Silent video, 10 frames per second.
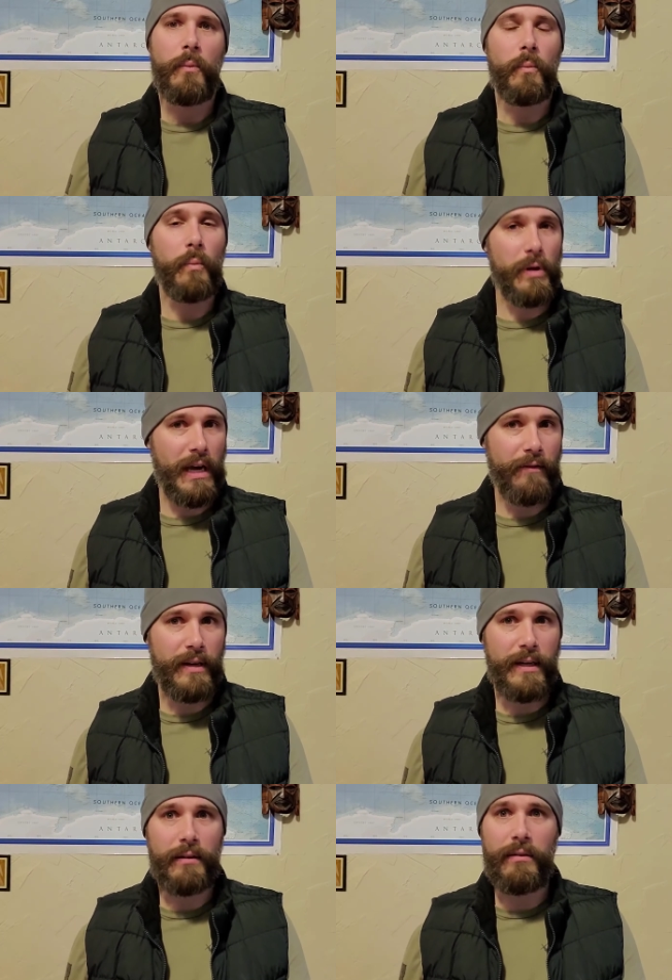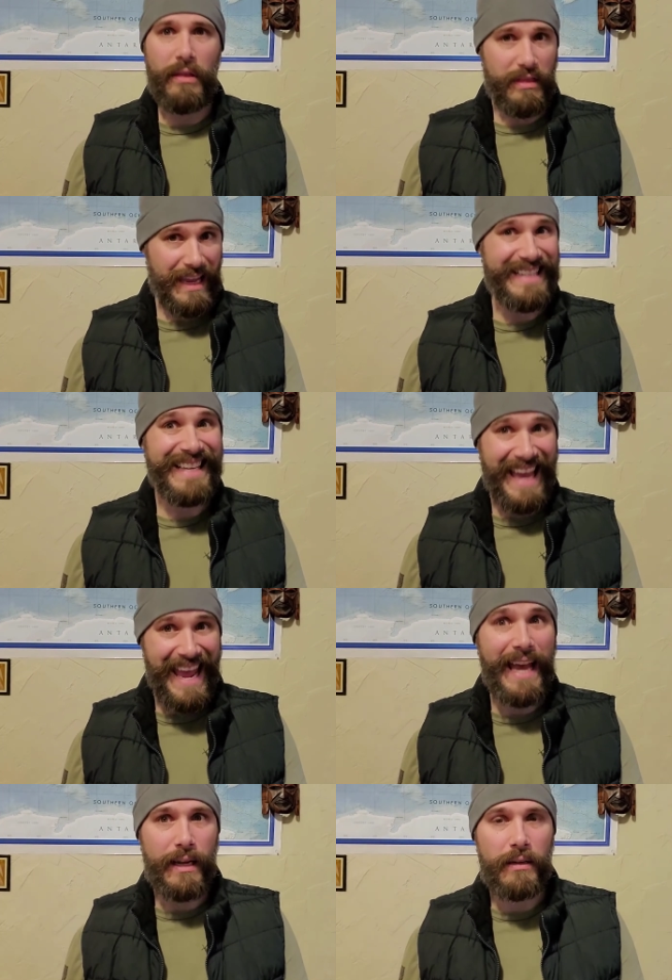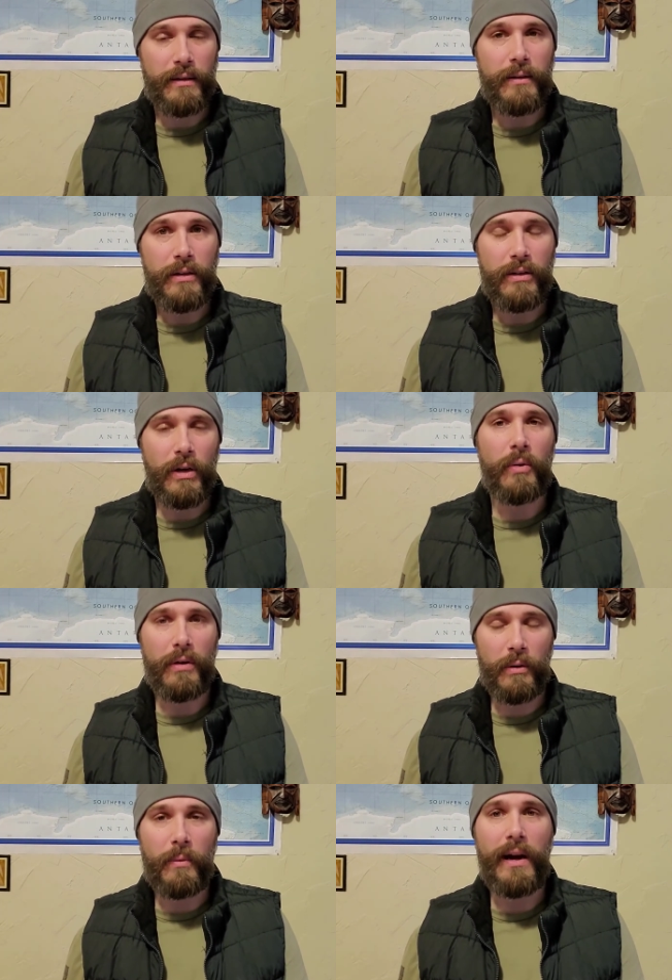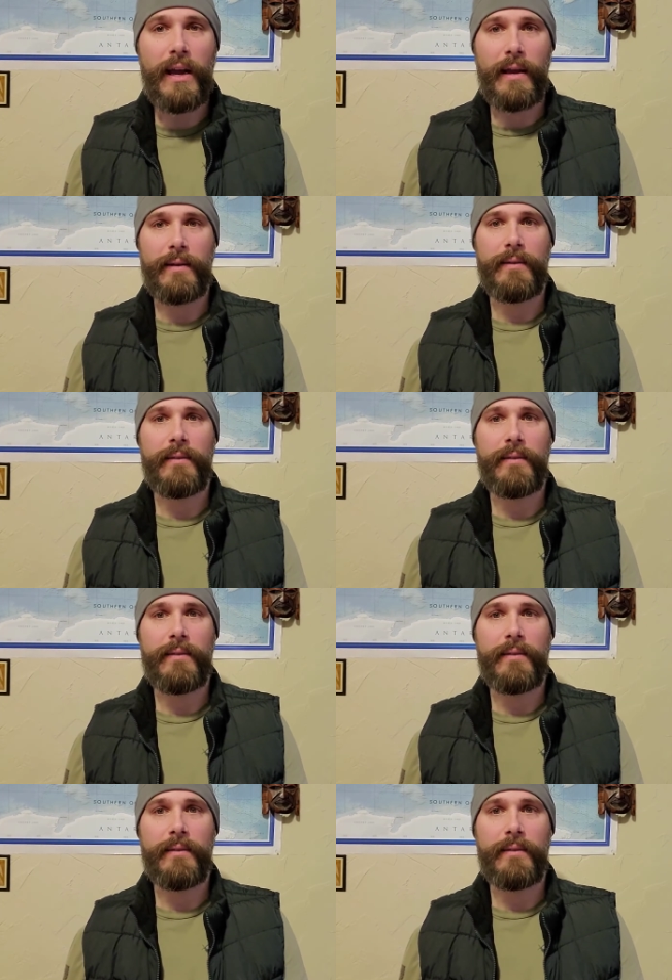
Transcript: When you have a gun, things can go awry.